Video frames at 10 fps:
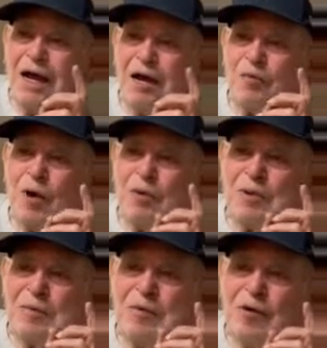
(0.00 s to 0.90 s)
when
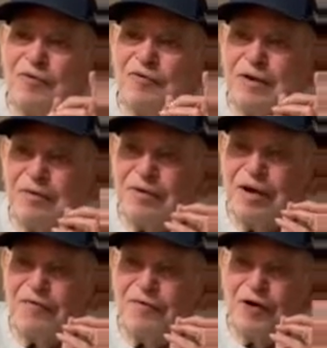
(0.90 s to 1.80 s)
we moved
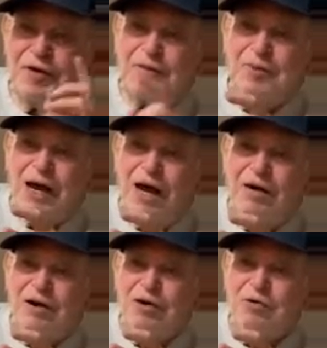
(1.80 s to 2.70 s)
uh, further
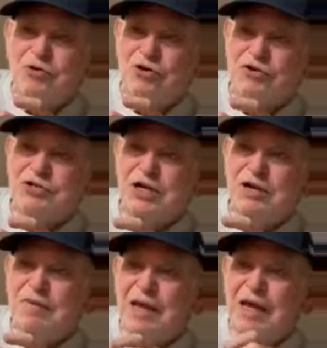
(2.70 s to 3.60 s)
down in New
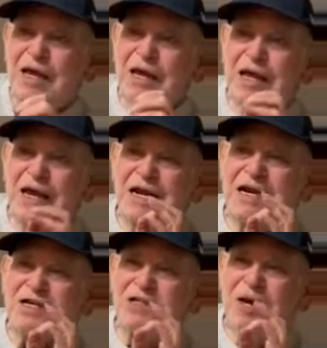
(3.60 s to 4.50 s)
Jersey, in
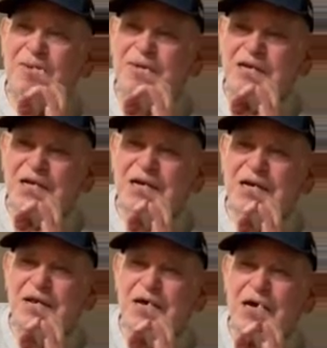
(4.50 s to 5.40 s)
the summer,
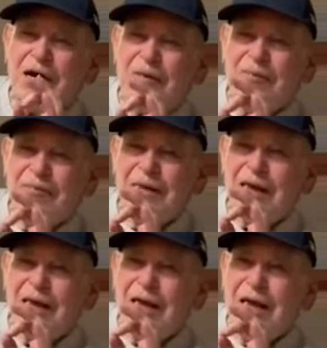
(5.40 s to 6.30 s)
in the uh,
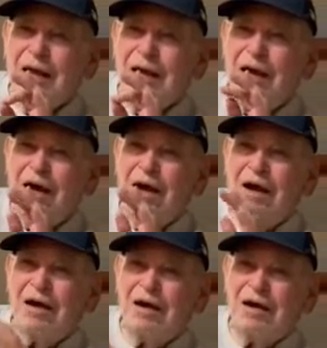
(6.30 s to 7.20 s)

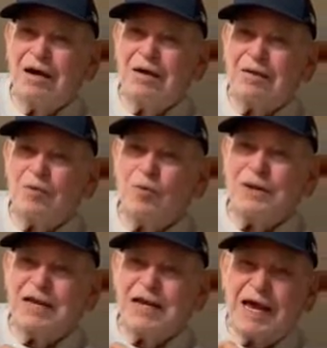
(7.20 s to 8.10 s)
uh
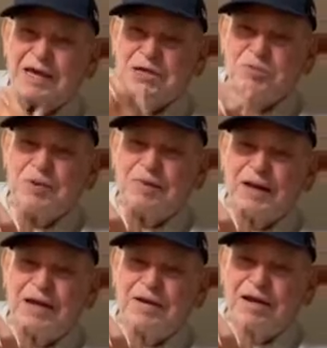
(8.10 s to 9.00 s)
when the Yankees were
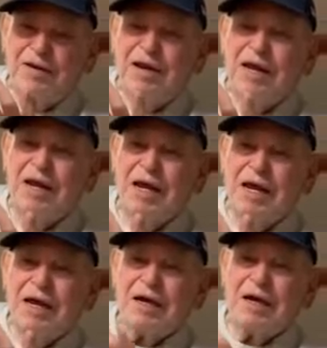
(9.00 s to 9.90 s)
playing and
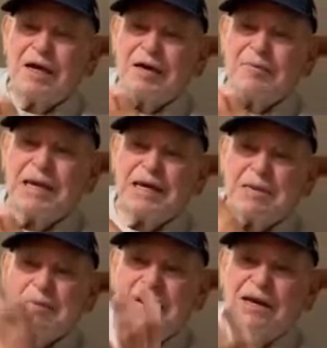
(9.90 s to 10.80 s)

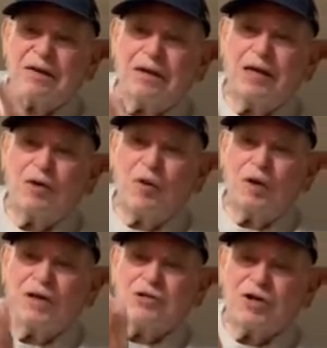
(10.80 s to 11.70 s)
Mickey Mantle yeah. and
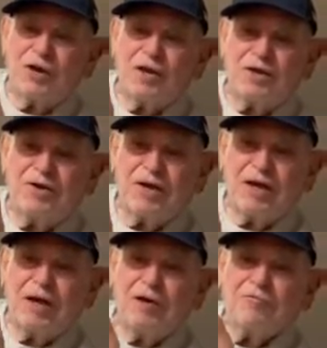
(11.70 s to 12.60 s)
all these other
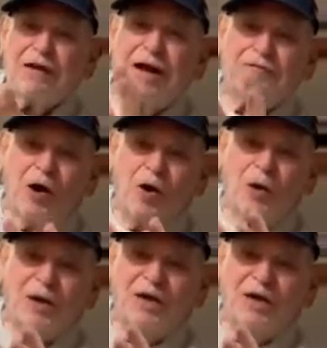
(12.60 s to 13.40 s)
yeah Ralph Houk